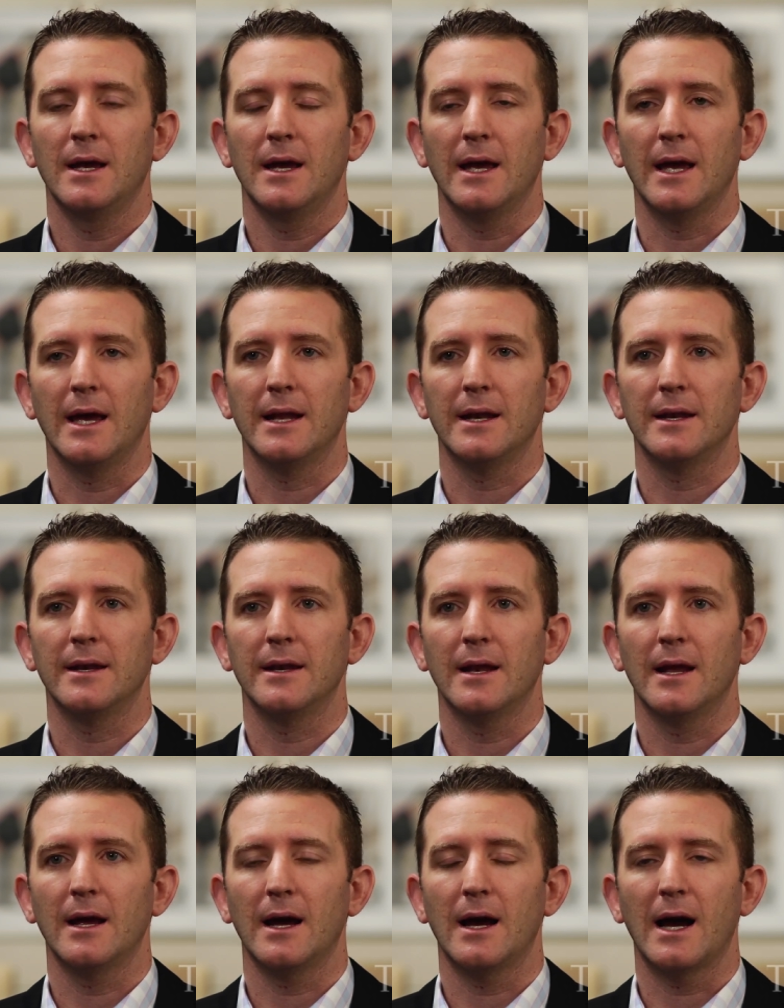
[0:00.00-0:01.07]
And
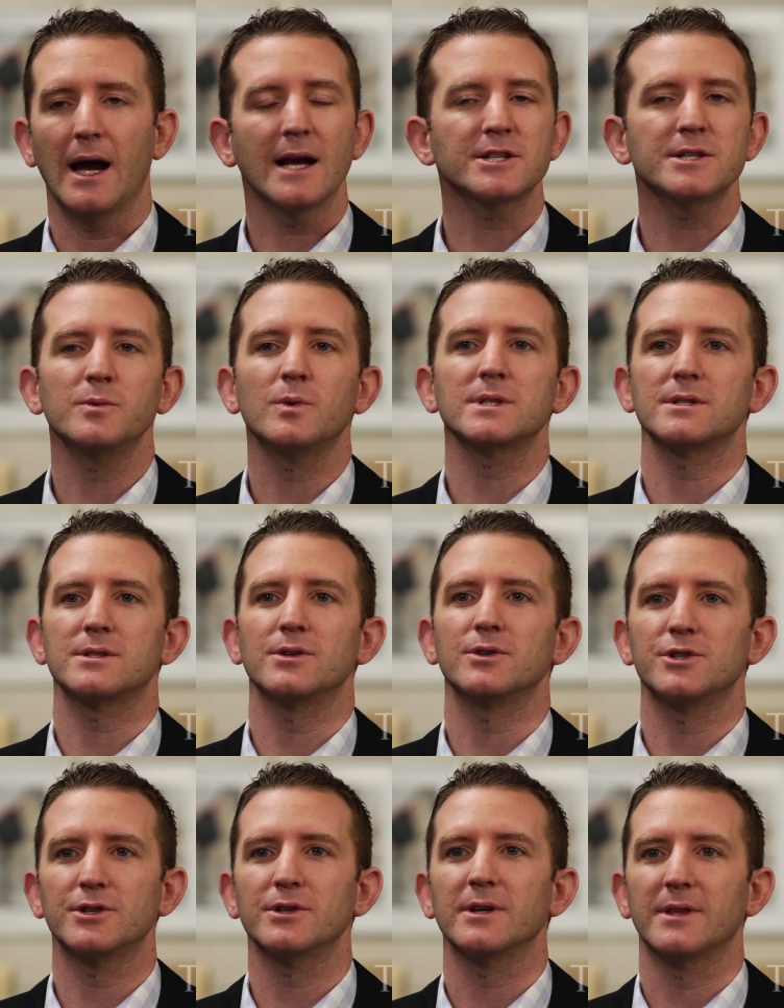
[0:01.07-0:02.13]
I actually wasn't so
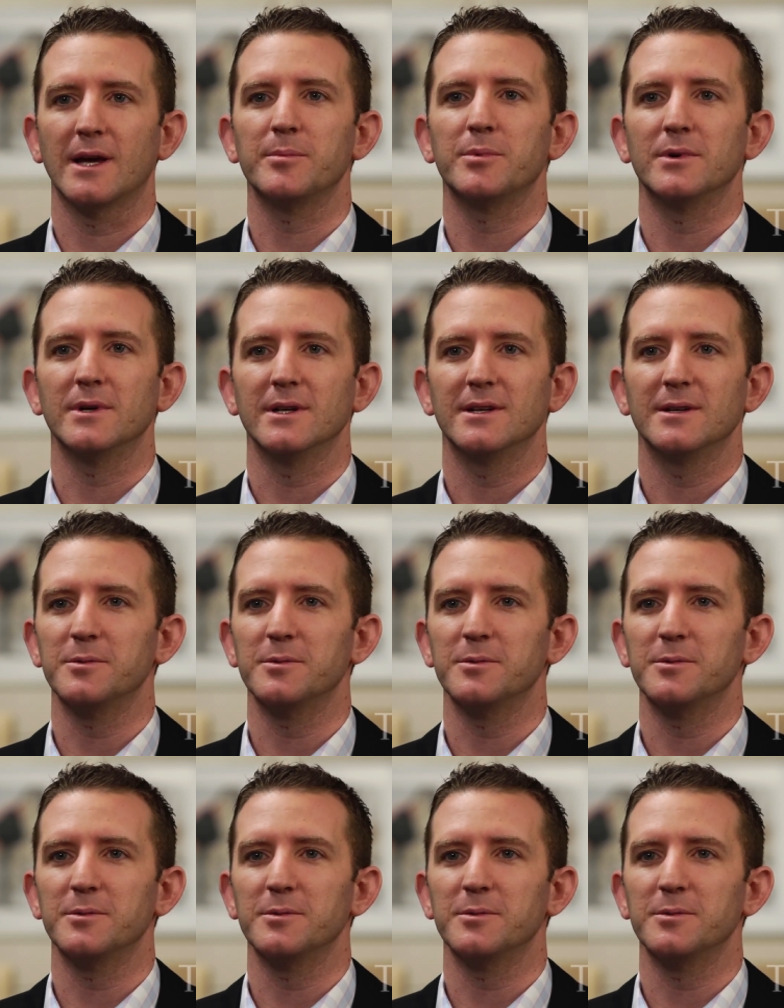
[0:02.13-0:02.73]
sure at that point.